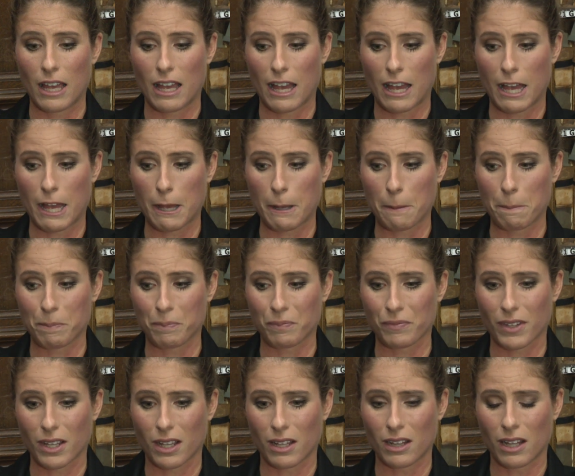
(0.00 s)

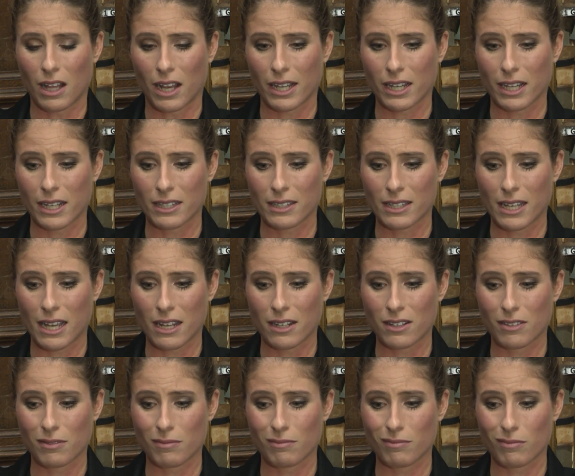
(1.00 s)
um, like I
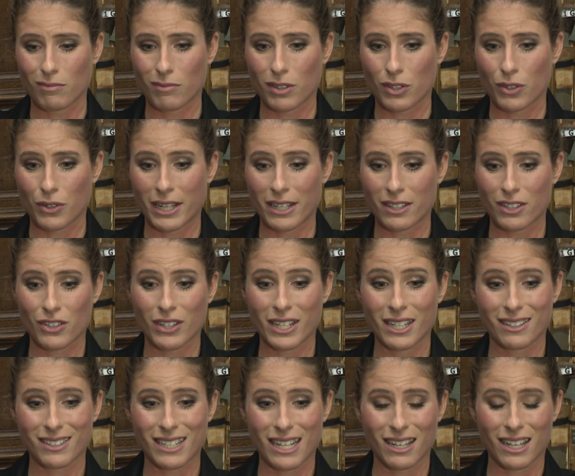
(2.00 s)
said, through
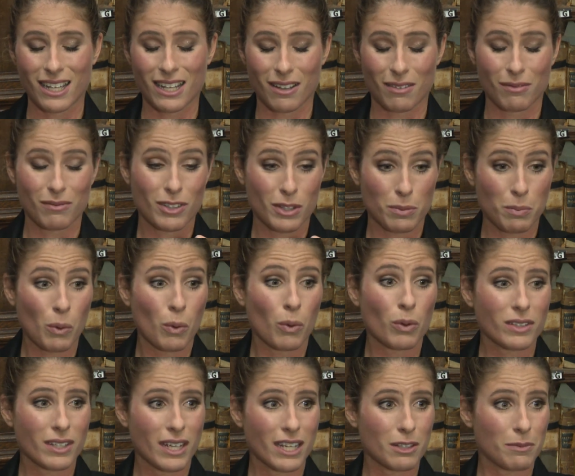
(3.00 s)
history, uh,
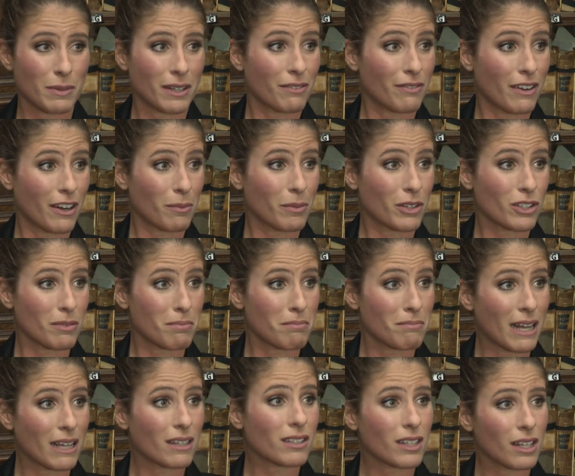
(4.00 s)
sport has been very much a
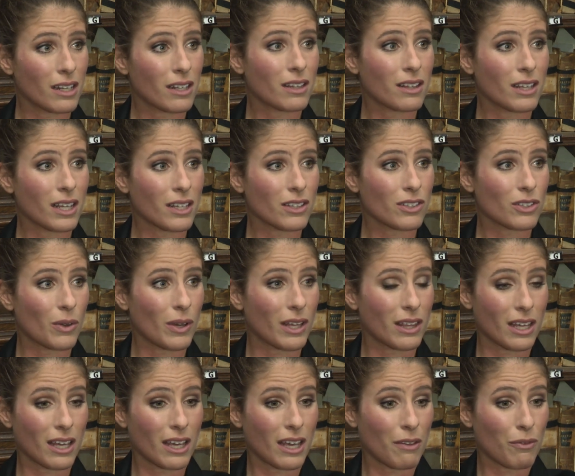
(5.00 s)
masculine thing, so I
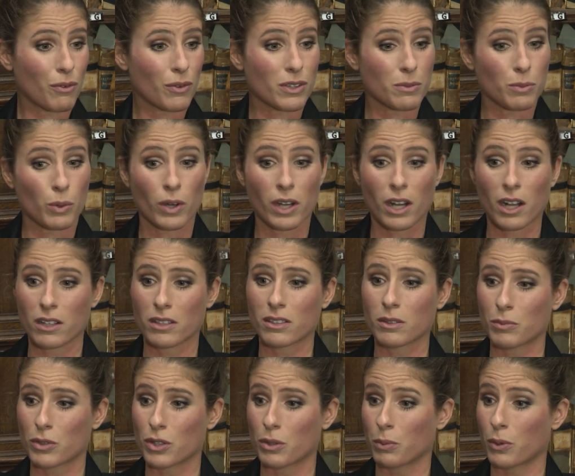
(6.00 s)
think everyone's more
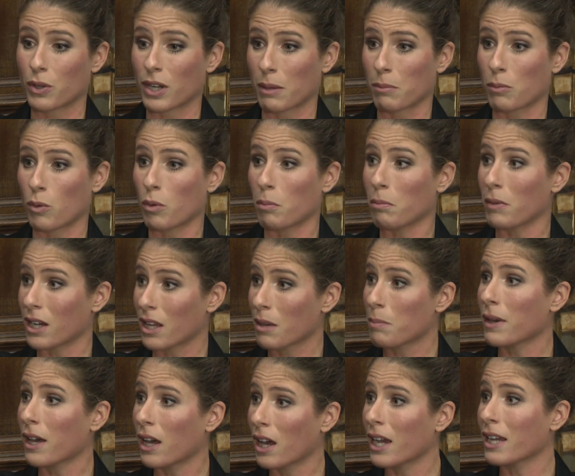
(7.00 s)
accustomed to putting more money
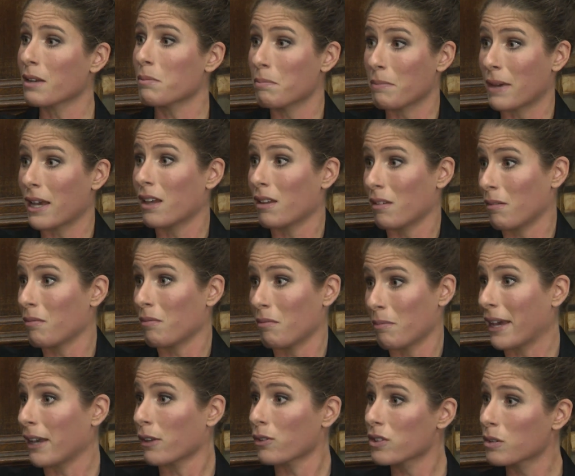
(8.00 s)
behind ma
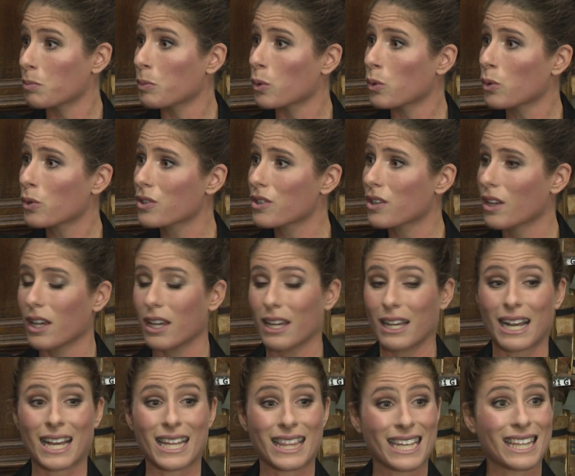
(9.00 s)
male sport.
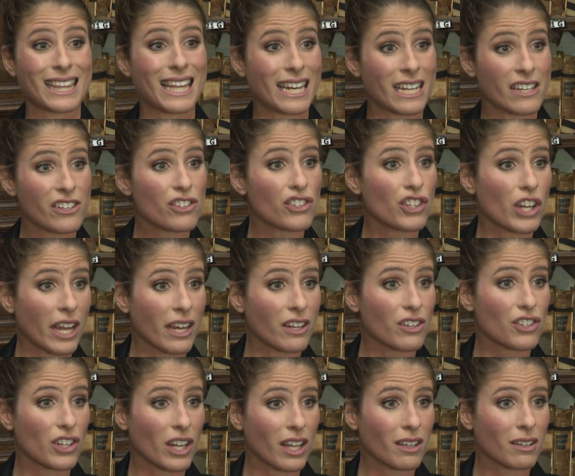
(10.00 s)
I think that is
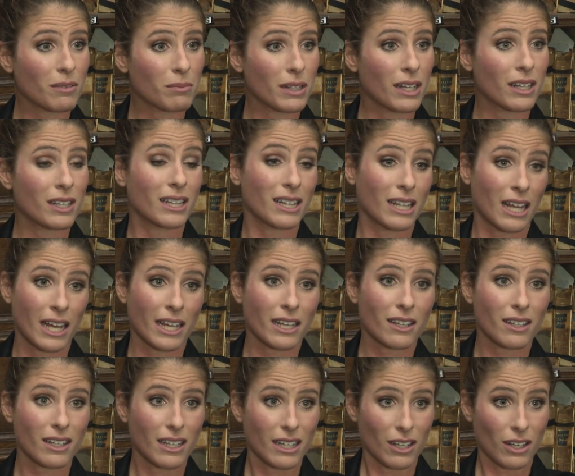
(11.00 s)
changing, but
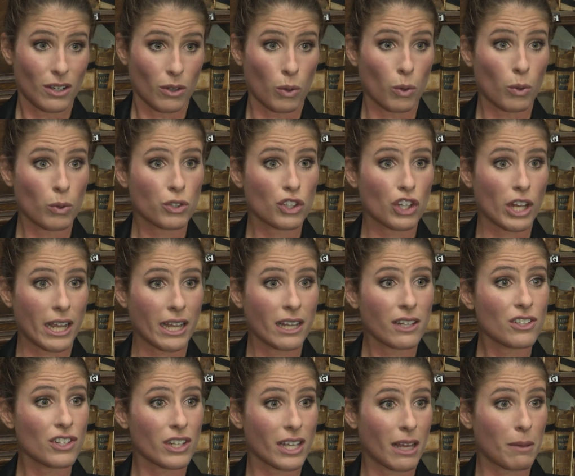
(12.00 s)
like all
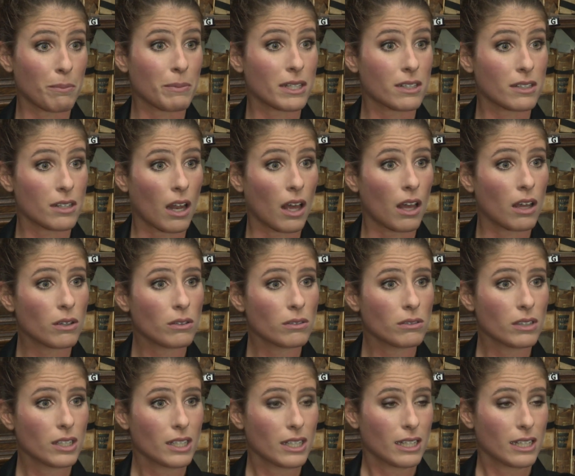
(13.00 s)
change, it can be slow,